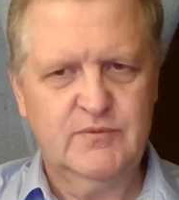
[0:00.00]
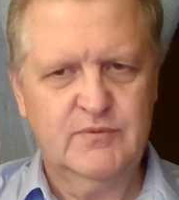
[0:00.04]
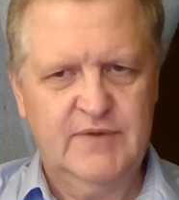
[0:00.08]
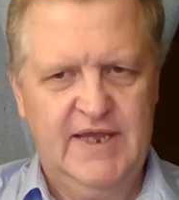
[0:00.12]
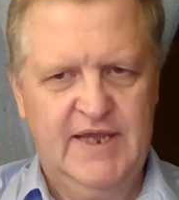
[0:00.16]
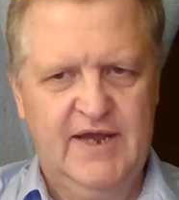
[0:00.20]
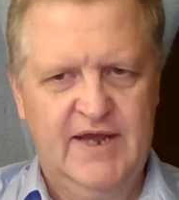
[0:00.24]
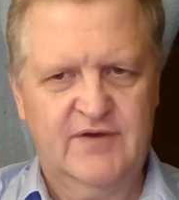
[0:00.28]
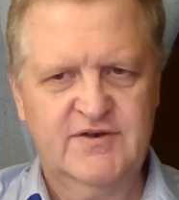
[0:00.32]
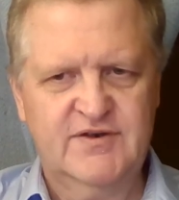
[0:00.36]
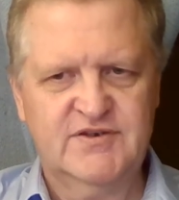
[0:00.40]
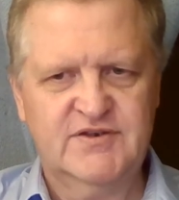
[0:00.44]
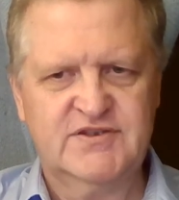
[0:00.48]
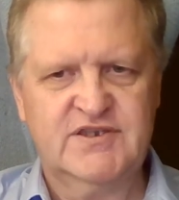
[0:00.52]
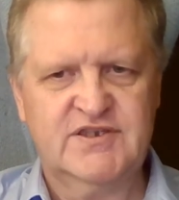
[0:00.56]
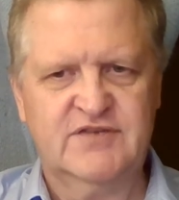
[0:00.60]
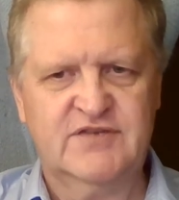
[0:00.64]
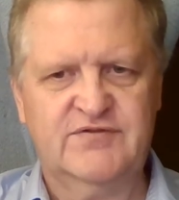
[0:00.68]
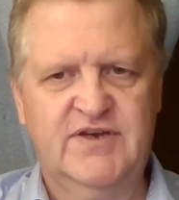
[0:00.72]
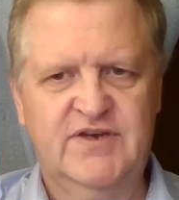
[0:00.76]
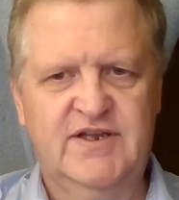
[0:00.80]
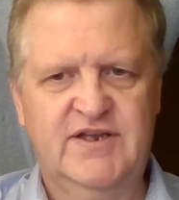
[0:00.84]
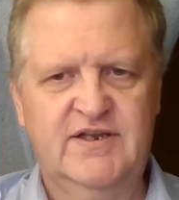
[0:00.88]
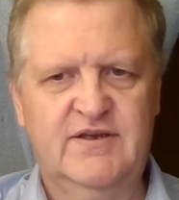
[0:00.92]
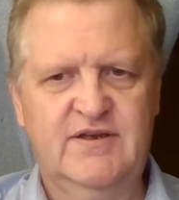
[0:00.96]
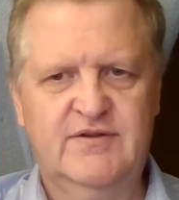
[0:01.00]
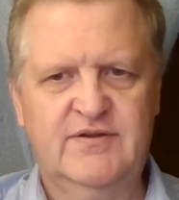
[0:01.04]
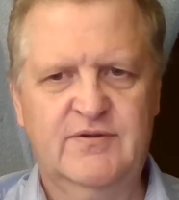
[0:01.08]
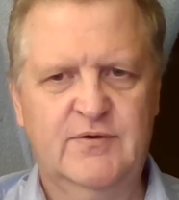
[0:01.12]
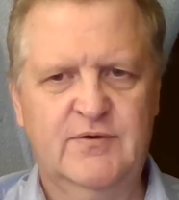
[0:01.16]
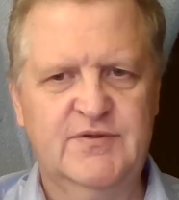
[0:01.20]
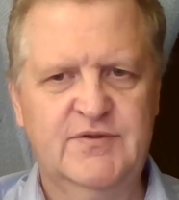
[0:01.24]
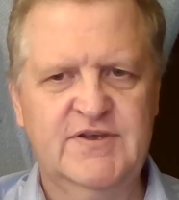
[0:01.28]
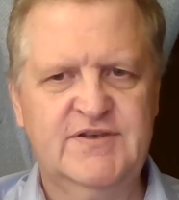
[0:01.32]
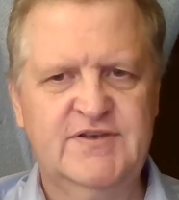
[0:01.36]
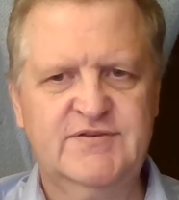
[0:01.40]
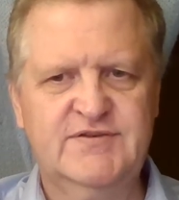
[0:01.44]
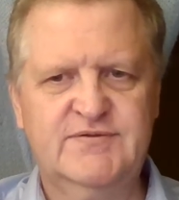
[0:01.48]
Noun here is kavina.
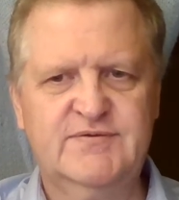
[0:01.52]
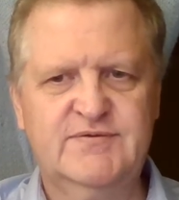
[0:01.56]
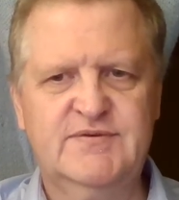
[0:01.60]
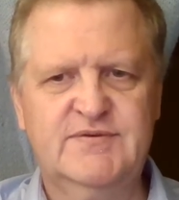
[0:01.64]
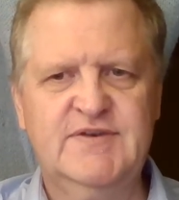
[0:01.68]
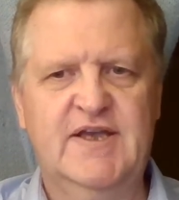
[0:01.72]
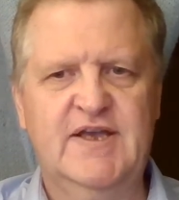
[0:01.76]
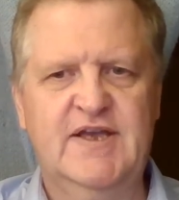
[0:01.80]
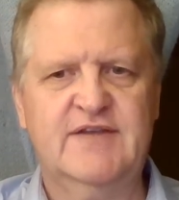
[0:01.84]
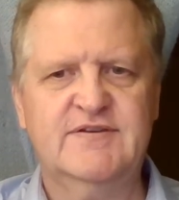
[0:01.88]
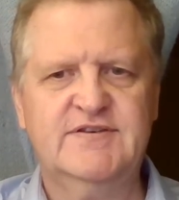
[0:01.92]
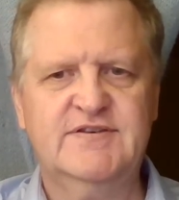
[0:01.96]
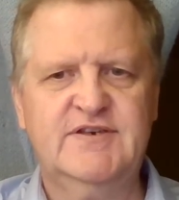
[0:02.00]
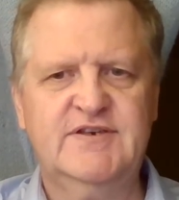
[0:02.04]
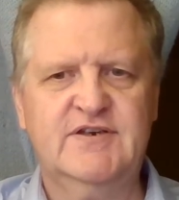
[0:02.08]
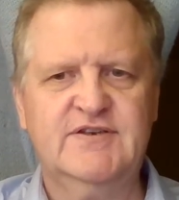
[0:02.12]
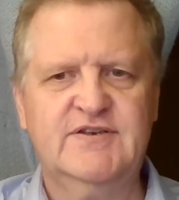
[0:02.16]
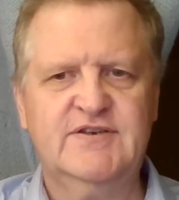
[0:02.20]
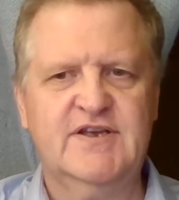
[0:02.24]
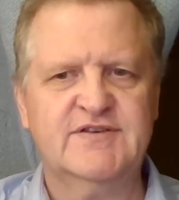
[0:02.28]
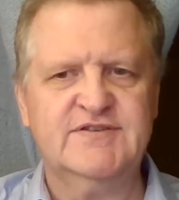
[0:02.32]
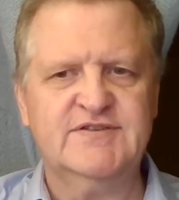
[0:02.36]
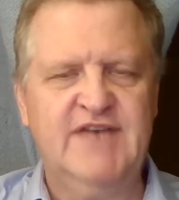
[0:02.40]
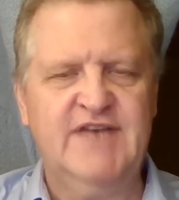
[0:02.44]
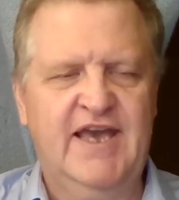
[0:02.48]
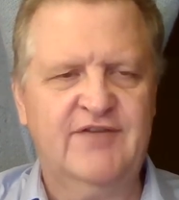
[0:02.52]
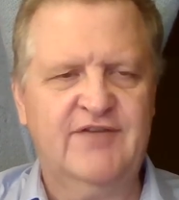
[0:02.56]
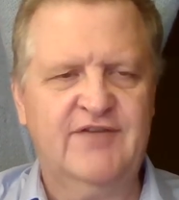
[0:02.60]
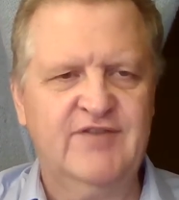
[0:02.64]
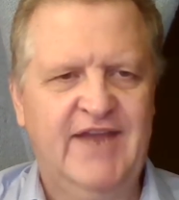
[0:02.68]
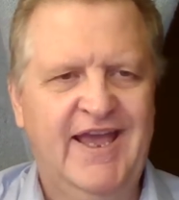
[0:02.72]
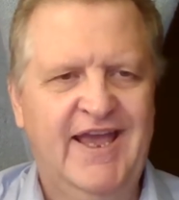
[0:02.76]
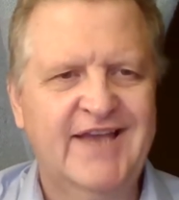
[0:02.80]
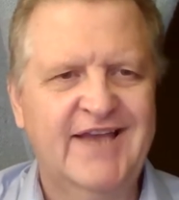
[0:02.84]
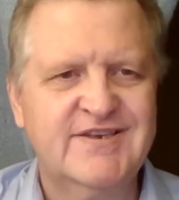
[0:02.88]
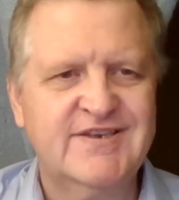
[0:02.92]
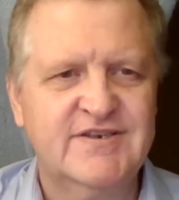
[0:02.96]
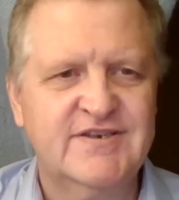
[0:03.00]
So this sentence here doesn't have
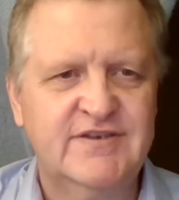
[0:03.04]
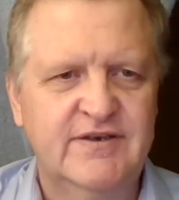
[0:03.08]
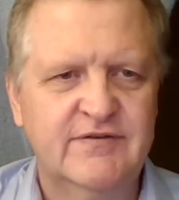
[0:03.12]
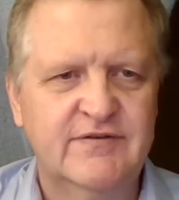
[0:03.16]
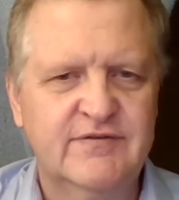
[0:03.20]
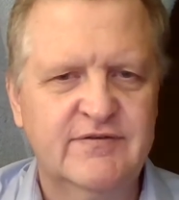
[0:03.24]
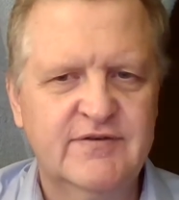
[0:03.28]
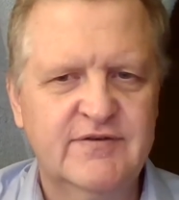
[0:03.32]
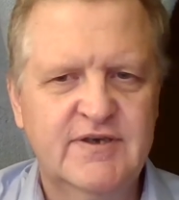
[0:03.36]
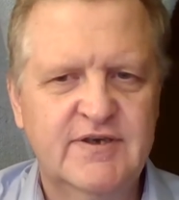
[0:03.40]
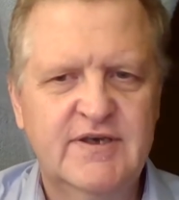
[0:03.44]
an adjective.